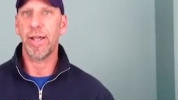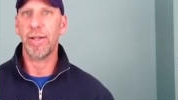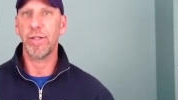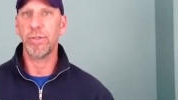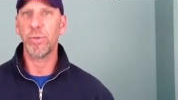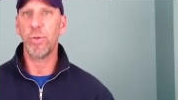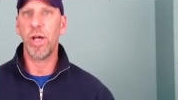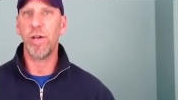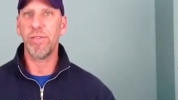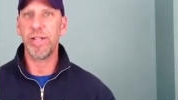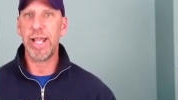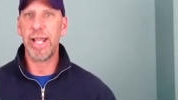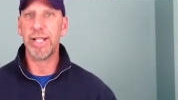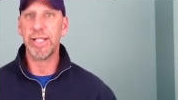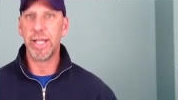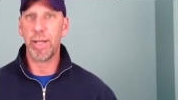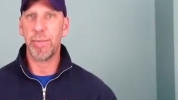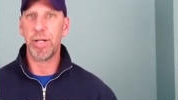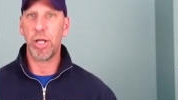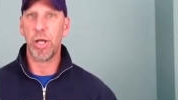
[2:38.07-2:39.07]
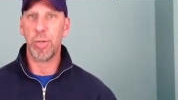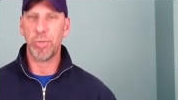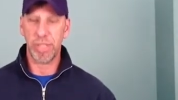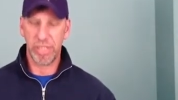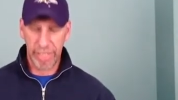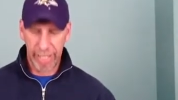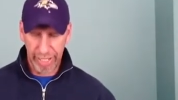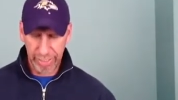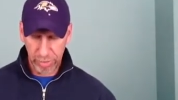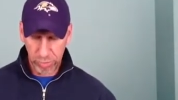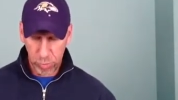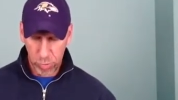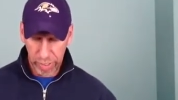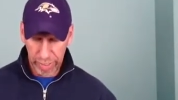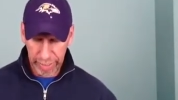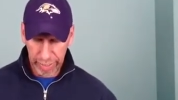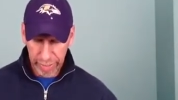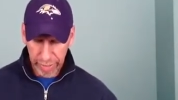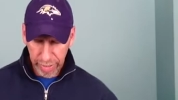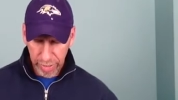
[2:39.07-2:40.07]
12 and 8 coming home the last
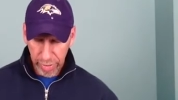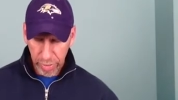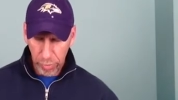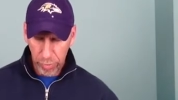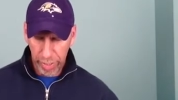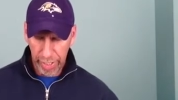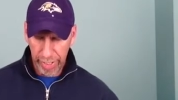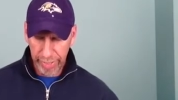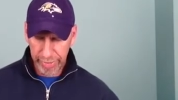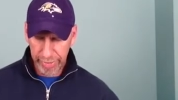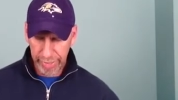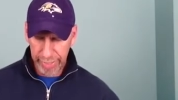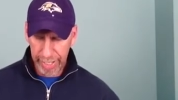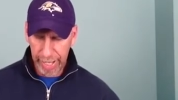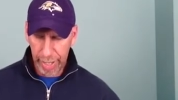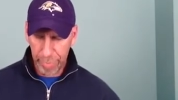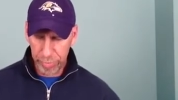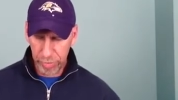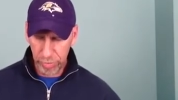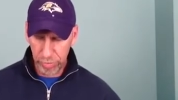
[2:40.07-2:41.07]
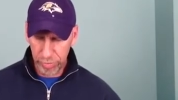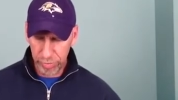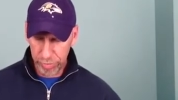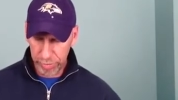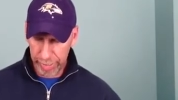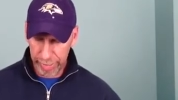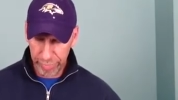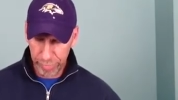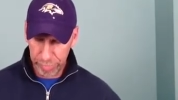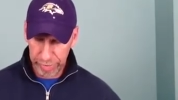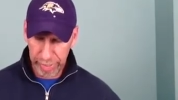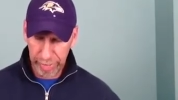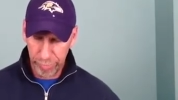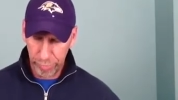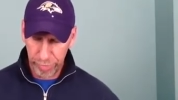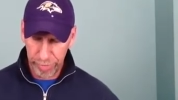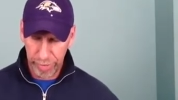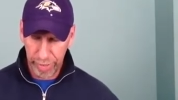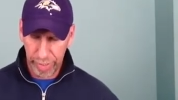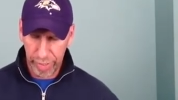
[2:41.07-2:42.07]
20, whereas the Capitals, I
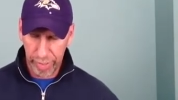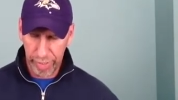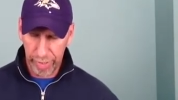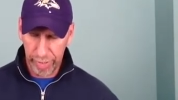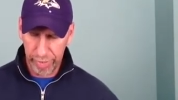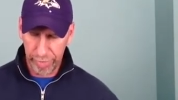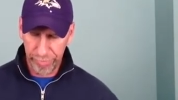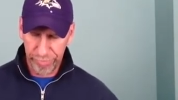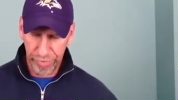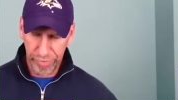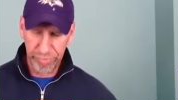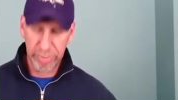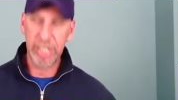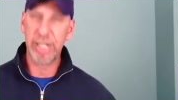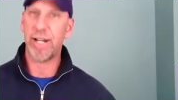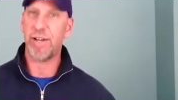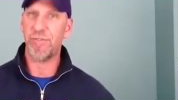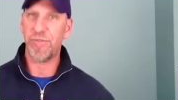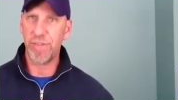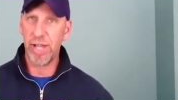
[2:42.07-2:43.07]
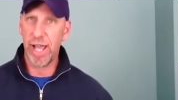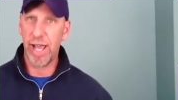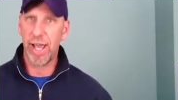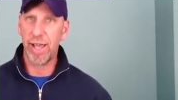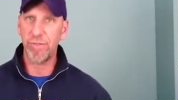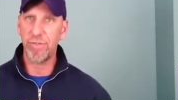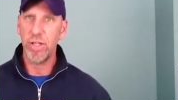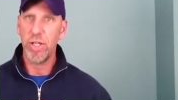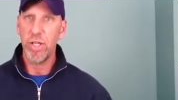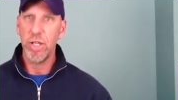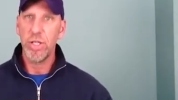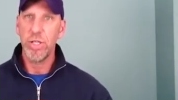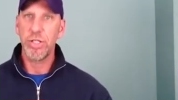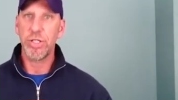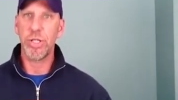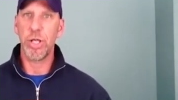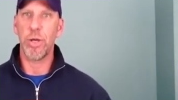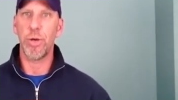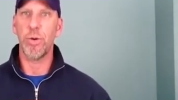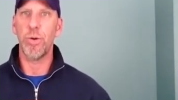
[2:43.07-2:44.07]
believe, were the 15 and 5.
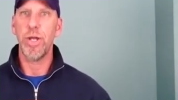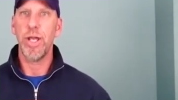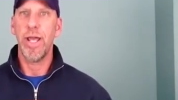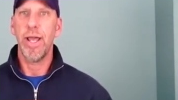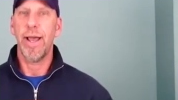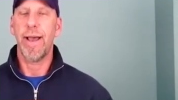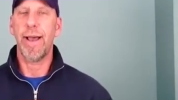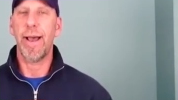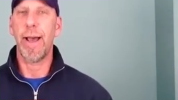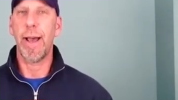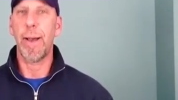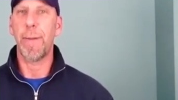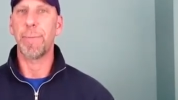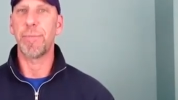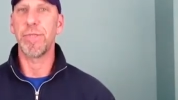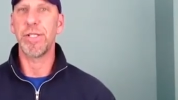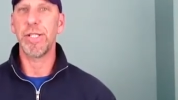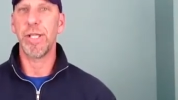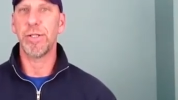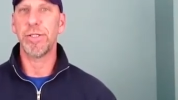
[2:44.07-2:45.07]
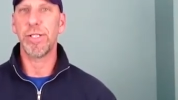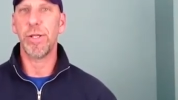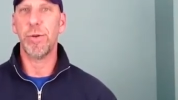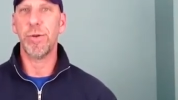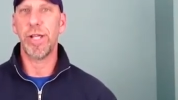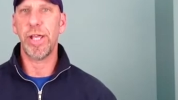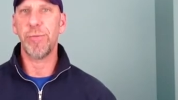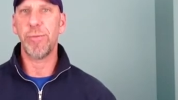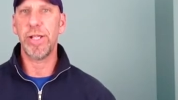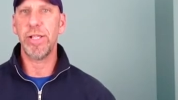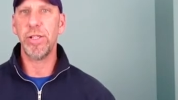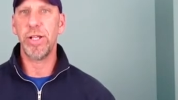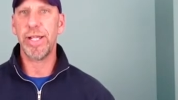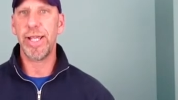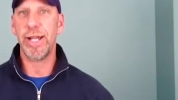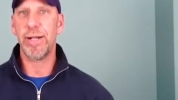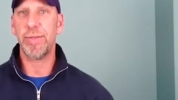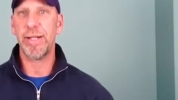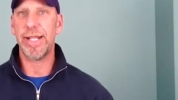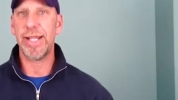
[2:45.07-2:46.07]
So, so if we
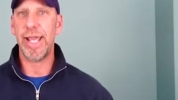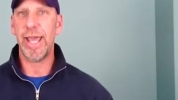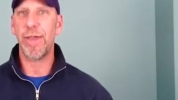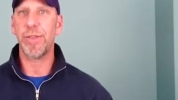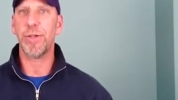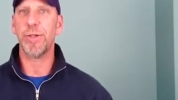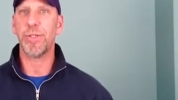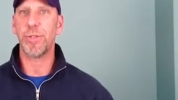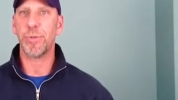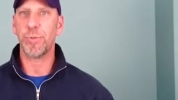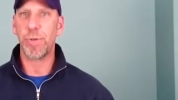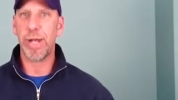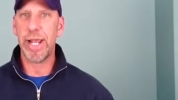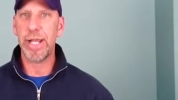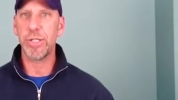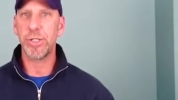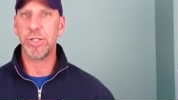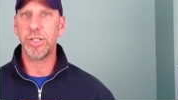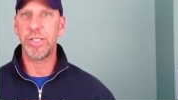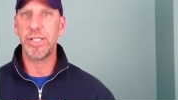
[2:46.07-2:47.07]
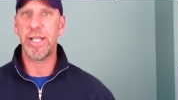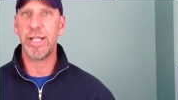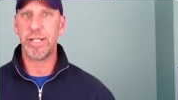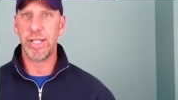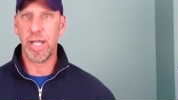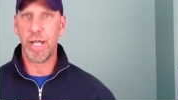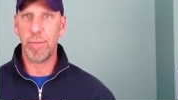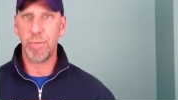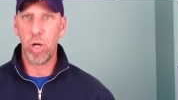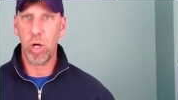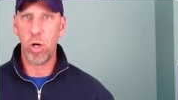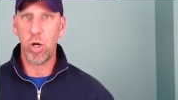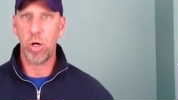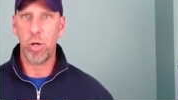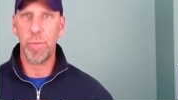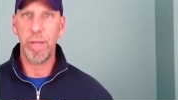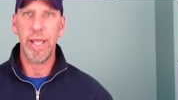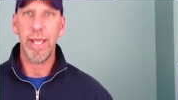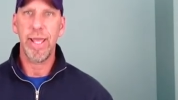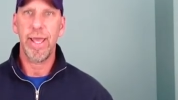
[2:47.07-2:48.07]
look at them together, the Rangers did come
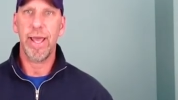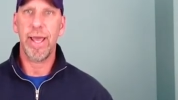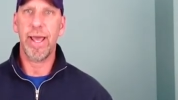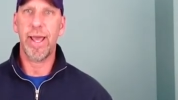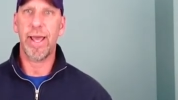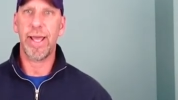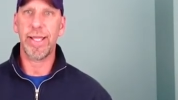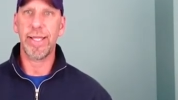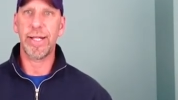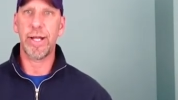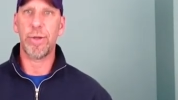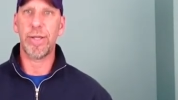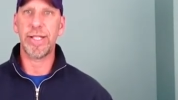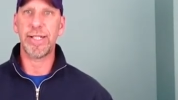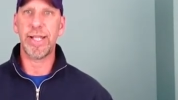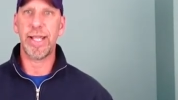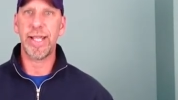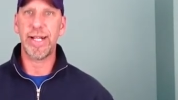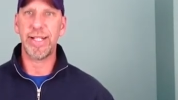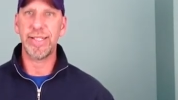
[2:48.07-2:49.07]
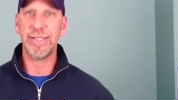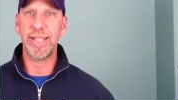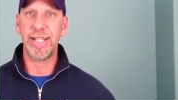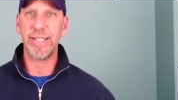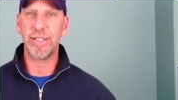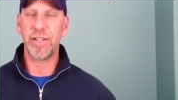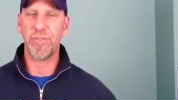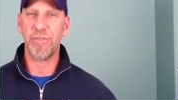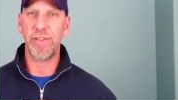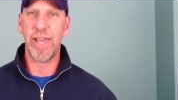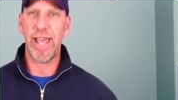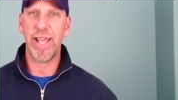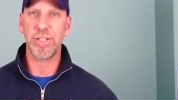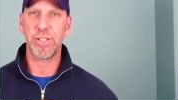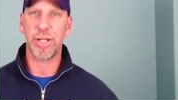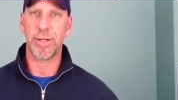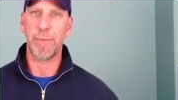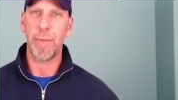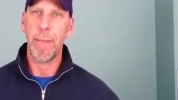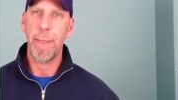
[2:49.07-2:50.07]
home, in a decent
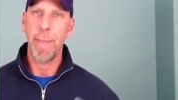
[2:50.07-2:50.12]
fashion.